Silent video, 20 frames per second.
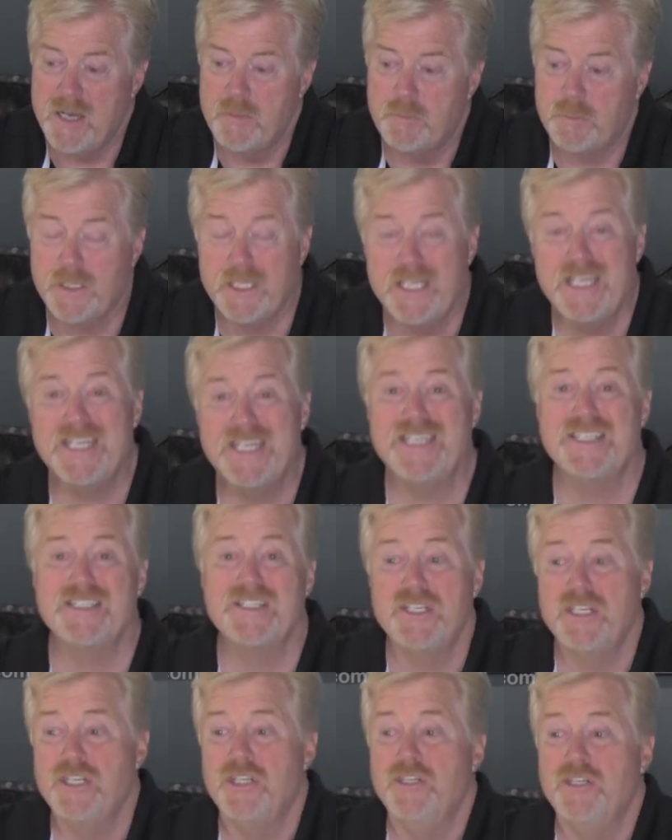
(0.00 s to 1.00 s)

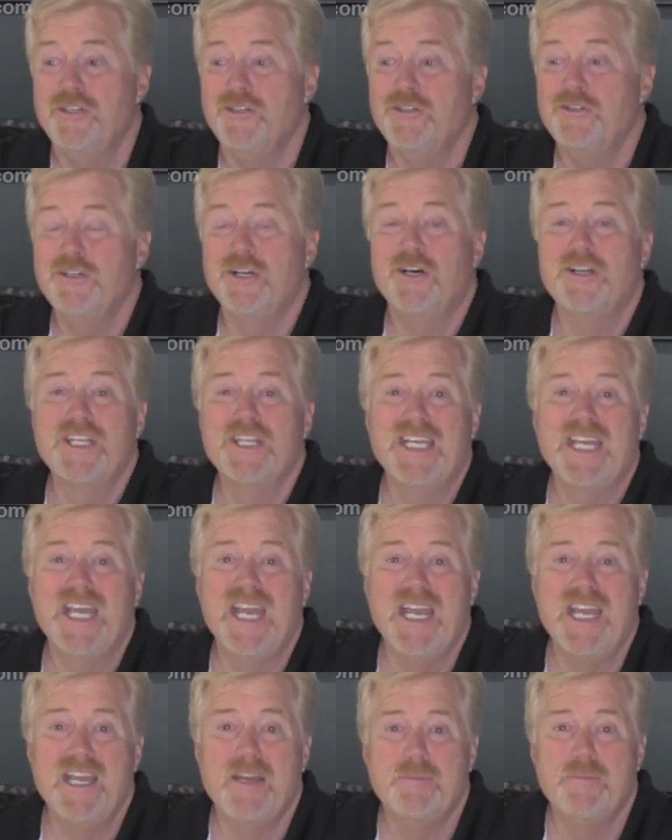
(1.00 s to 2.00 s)
Please, you know the
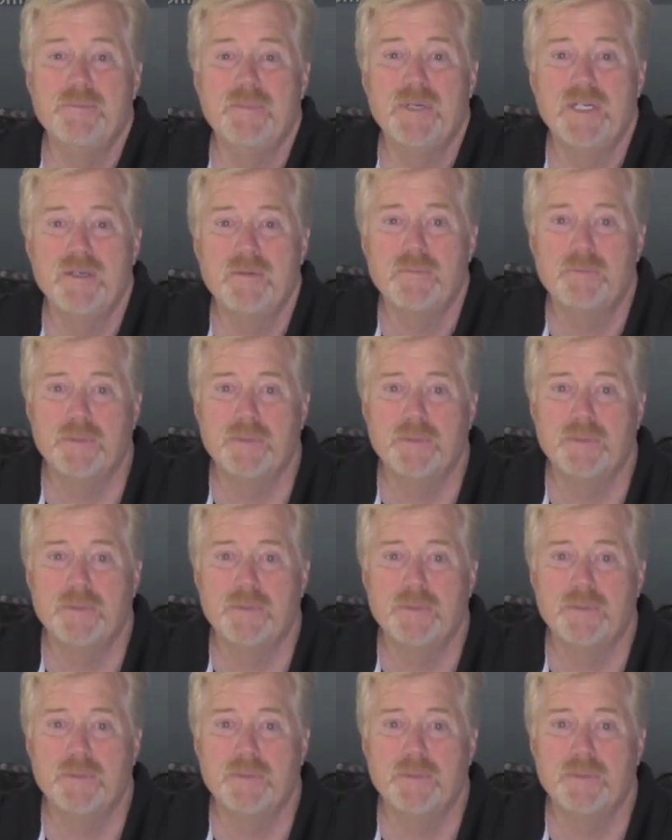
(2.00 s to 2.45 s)
game.